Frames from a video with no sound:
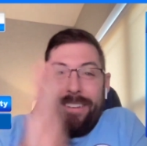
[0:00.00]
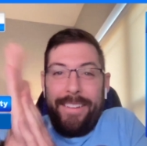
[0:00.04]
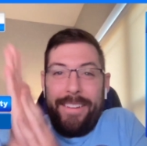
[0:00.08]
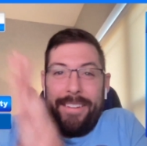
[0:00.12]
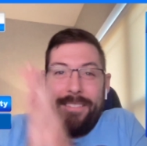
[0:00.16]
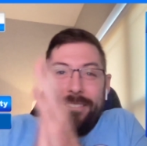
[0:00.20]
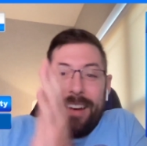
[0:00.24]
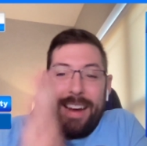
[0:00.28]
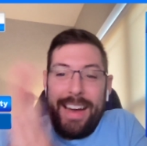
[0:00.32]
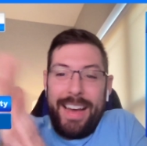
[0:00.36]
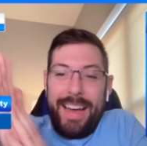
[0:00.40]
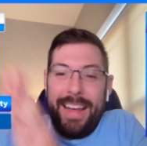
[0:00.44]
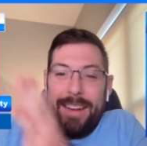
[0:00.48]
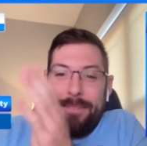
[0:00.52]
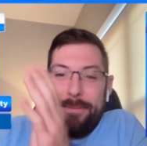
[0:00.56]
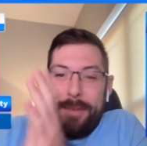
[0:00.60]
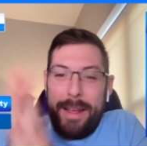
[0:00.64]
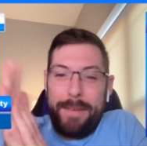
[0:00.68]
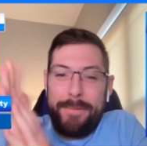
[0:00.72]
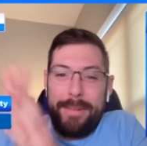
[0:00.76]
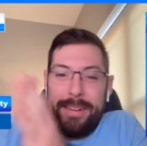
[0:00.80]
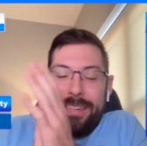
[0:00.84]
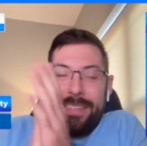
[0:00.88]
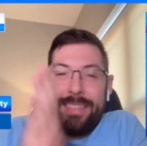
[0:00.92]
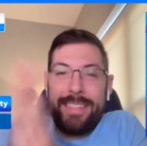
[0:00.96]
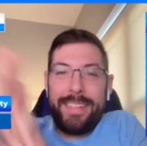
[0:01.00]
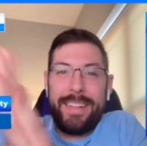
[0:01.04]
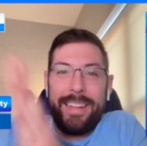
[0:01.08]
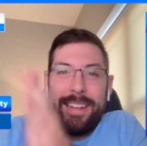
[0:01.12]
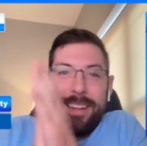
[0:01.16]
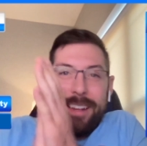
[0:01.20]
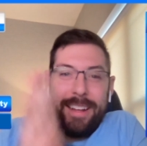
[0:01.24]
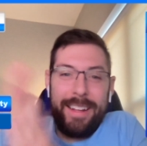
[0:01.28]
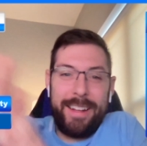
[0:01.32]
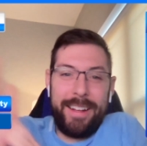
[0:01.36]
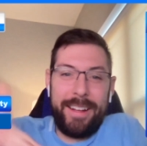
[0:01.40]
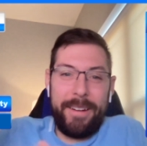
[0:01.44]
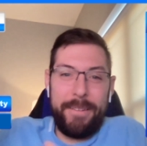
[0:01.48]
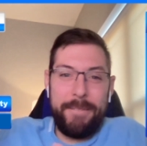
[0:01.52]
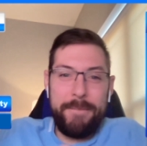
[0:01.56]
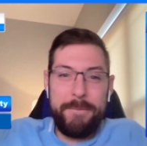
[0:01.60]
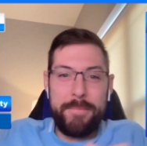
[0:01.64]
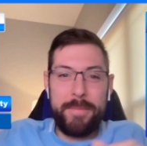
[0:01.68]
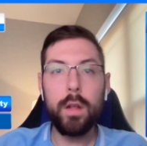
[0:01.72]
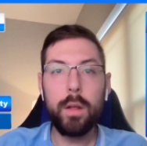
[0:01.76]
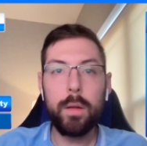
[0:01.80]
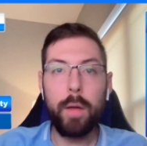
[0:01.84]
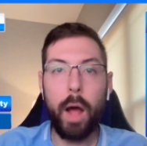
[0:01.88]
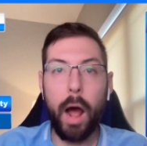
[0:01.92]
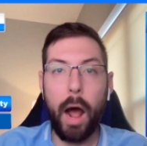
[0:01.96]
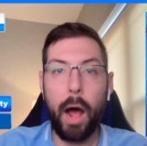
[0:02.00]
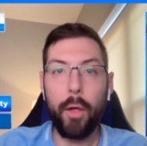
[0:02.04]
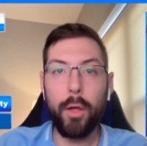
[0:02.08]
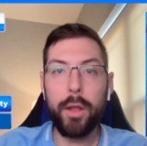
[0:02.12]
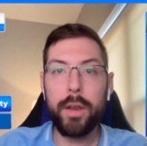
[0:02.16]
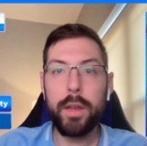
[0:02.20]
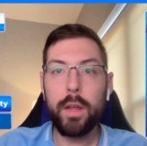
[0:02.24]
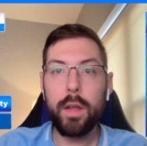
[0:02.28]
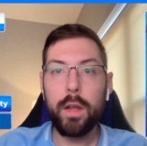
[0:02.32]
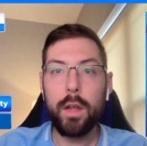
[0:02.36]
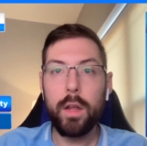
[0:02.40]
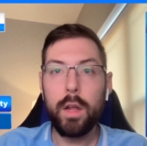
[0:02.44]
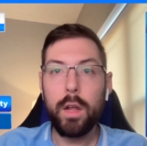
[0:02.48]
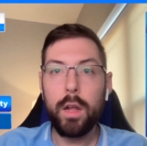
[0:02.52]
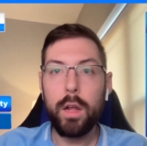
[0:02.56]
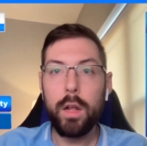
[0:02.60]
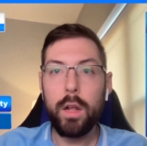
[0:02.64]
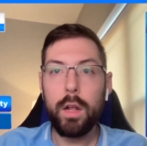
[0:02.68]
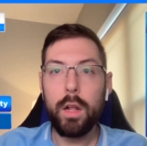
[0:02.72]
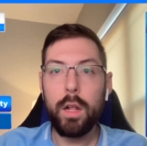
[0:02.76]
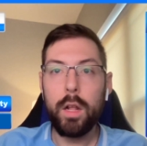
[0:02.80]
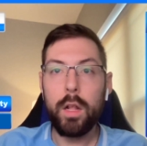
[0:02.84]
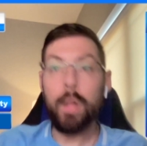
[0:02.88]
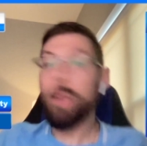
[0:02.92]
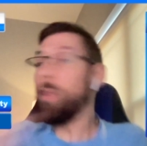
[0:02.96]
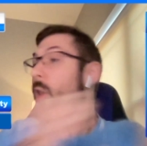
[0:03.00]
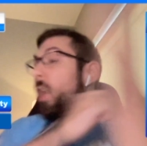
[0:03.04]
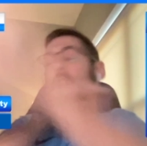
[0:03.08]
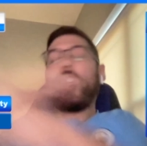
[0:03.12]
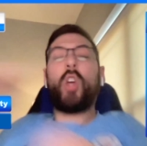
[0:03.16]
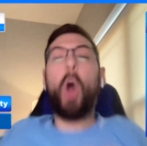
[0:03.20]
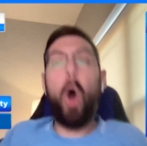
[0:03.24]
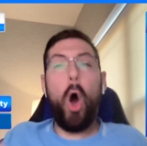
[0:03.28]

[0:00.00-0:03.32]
Come on, baby. Haaland. Let's